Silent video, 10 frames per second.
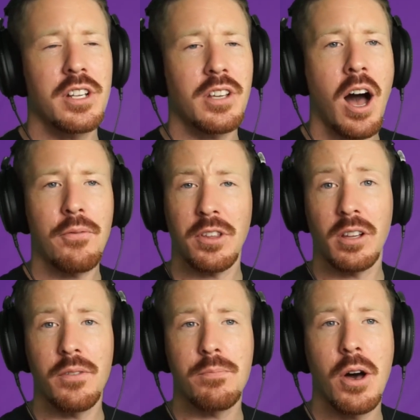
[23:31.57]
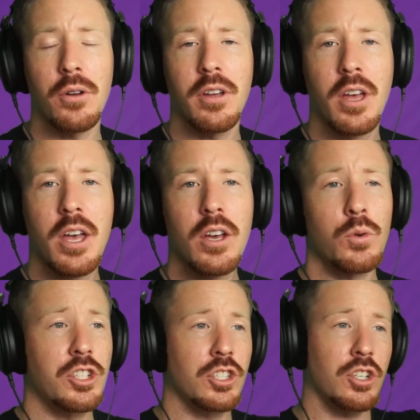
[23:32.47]
is off the cliff mode,
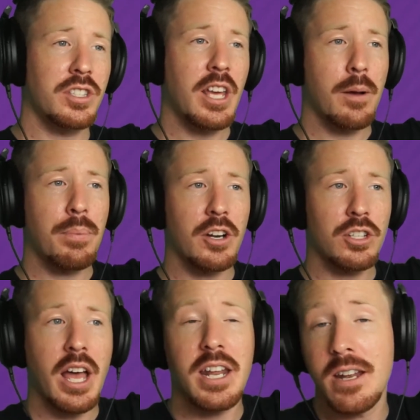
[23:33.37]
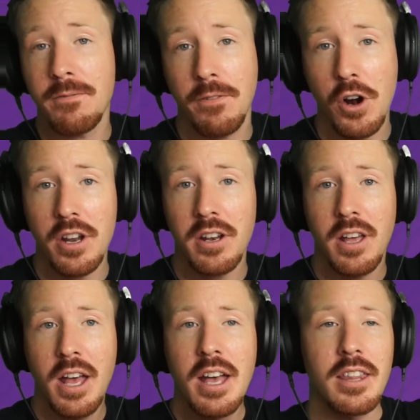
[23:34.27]
which is just set up punchline inverted.
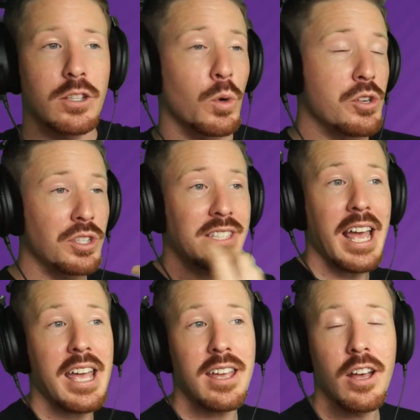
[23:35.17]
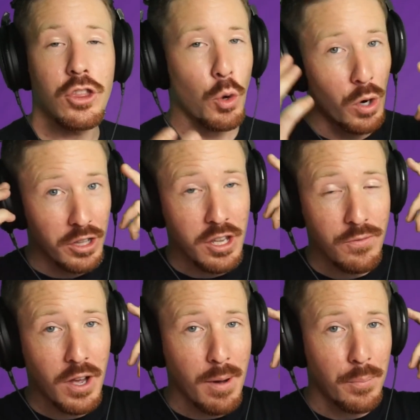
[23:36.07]
That's where you say the word that
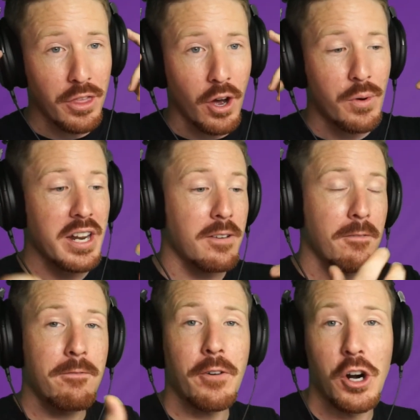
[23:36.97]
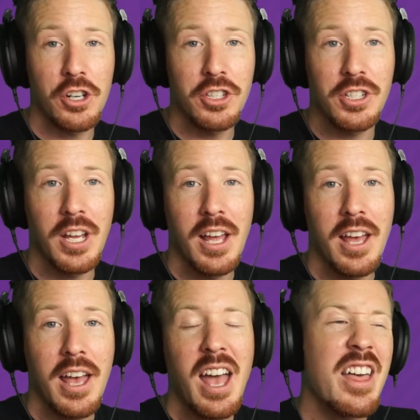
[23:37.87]
you've come up with already first,
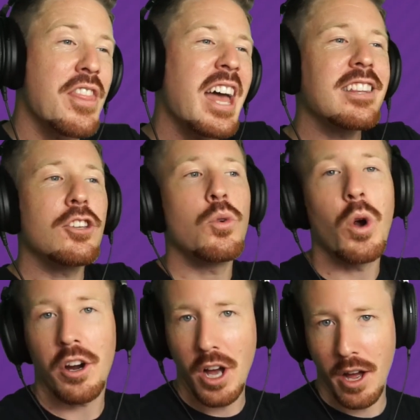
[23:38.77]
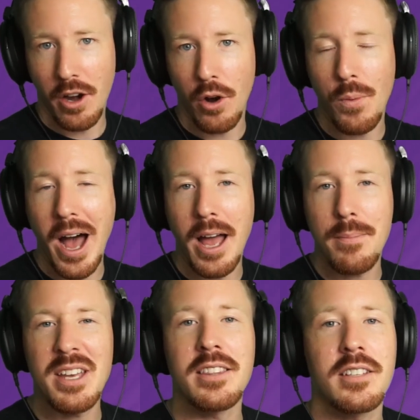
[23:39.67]
and then you work on a
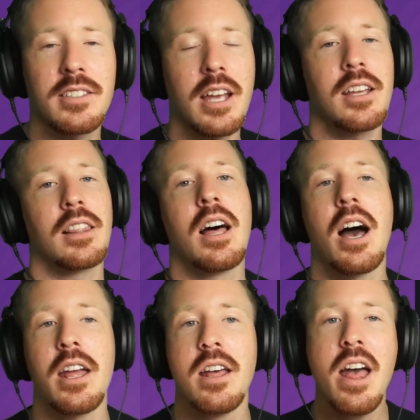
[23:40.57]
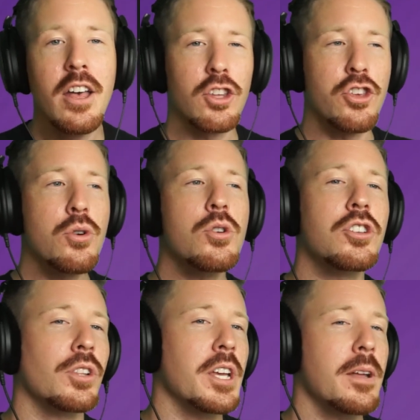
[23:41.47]
rhyme in the second line.
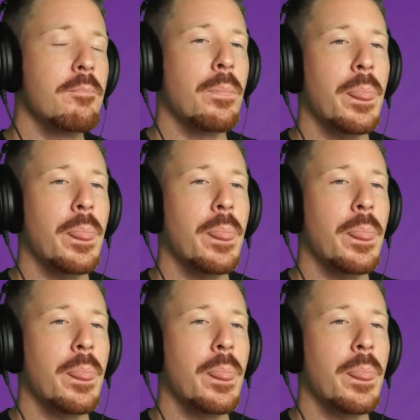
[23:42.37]
Usually,